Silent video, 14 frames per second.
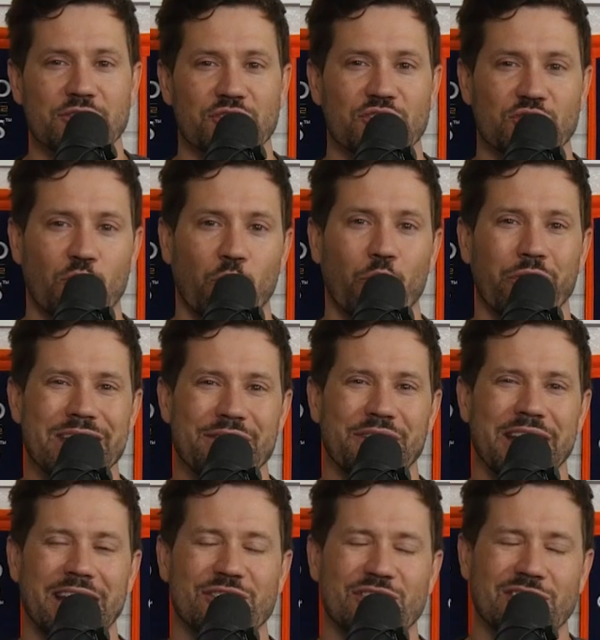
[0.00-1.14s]
to score
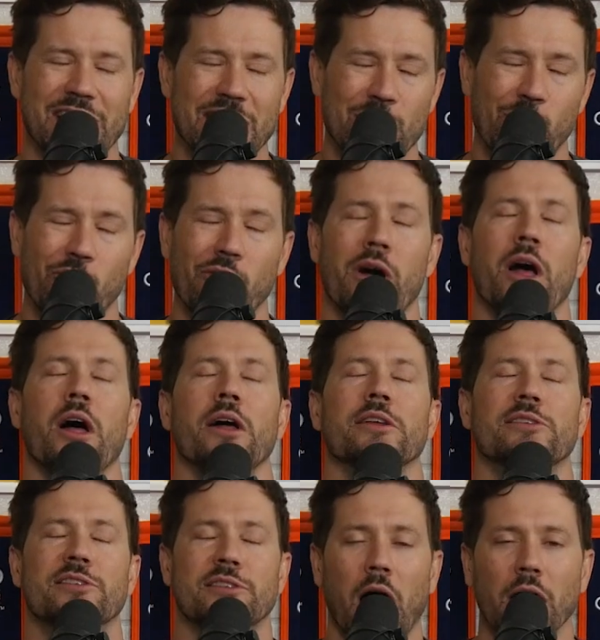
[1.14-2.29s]
even a single
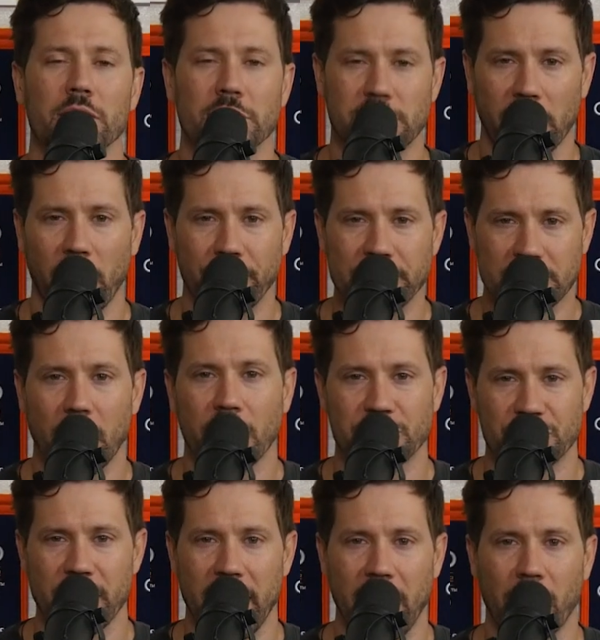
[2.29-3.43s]
solitary
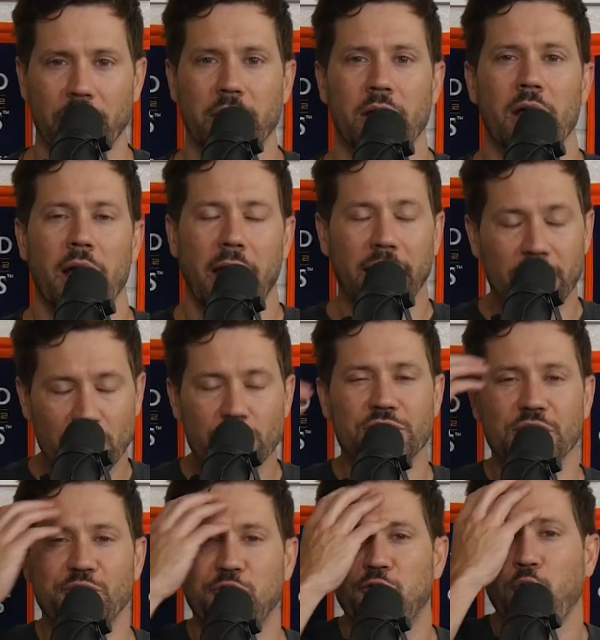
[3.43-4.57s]
touchdown and
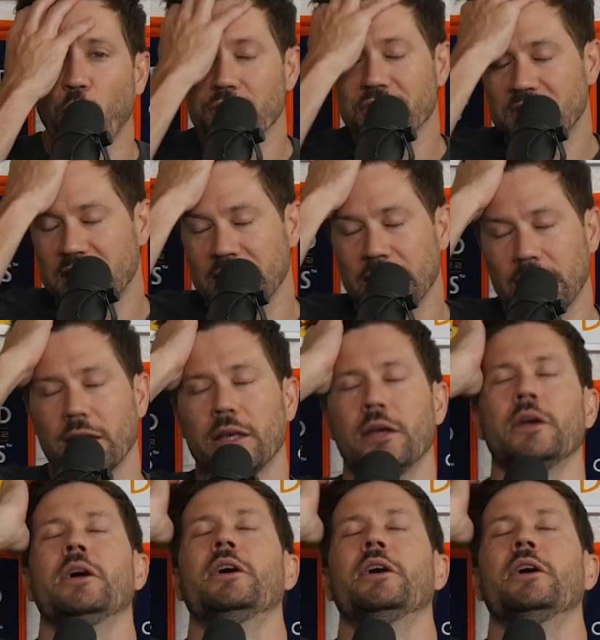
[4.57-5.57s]
losing 14-9.